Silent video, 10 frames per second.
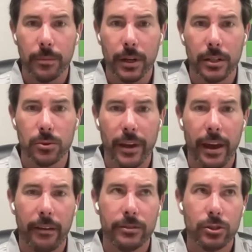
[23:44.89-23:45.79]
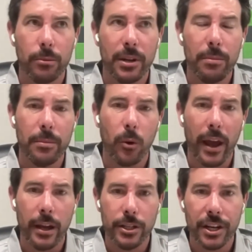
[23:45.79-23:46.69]
because we have so many people
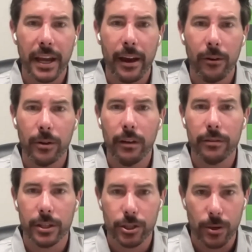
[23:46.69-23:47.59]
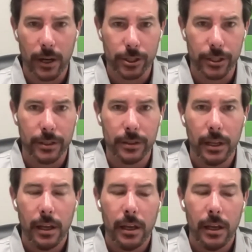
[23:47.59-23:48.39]
aging out of construction.